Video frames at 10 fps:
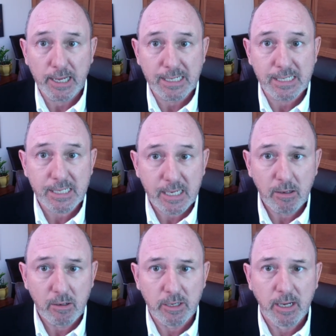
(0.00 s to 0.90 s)
and
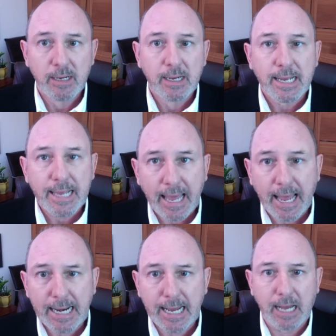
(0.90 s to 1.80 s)
skilled
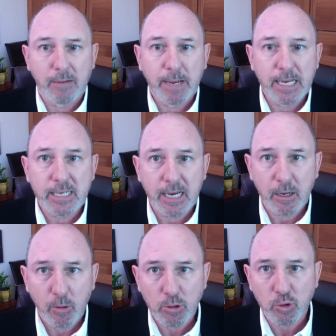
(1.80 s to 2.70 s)
cannot maintain
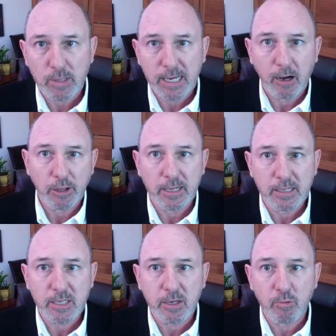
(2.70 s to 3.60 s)
culturally healthy and
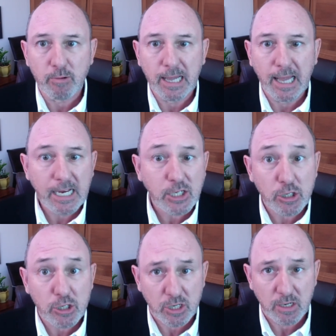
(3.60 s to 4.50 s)
skilled
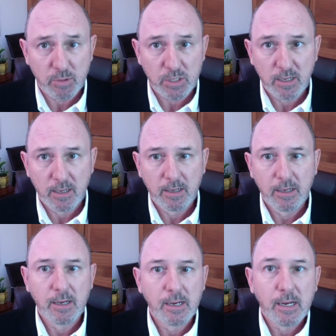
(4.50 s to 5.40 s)
relationships,
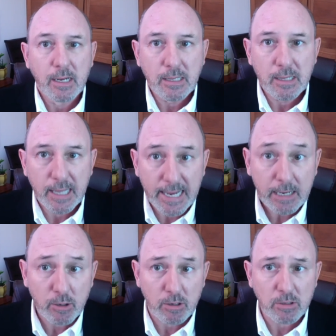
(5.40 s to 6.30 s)

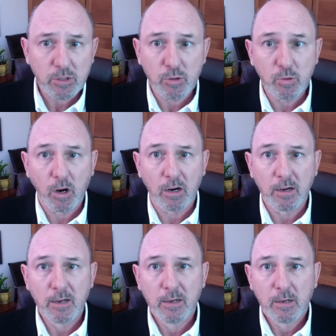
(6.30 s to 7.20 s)
leaders who are
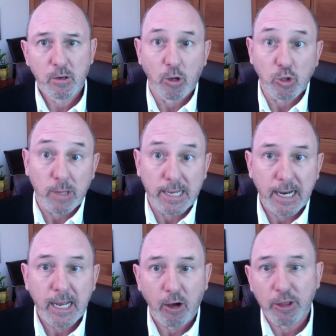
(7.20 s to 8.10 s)
culturally
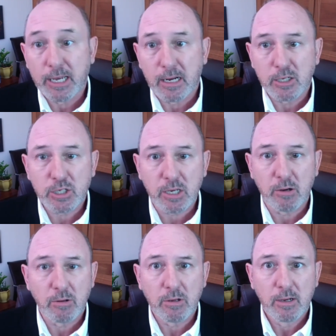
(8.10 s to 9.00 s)
unhealthy and
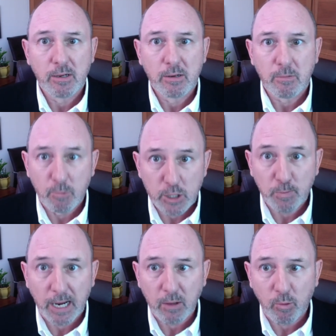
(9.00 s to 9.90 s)
unskilled, which
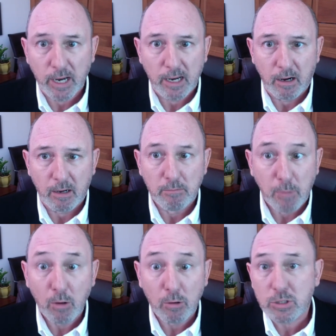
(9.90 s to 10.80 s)
by the way are
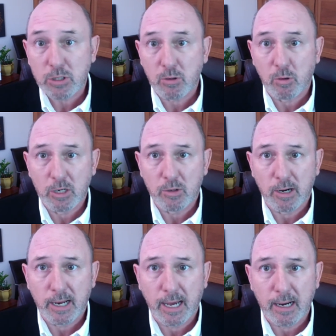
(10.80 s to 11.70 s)
most according to our
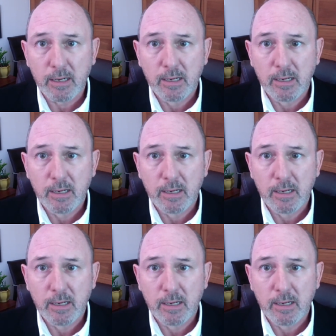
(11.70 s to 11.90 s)
data,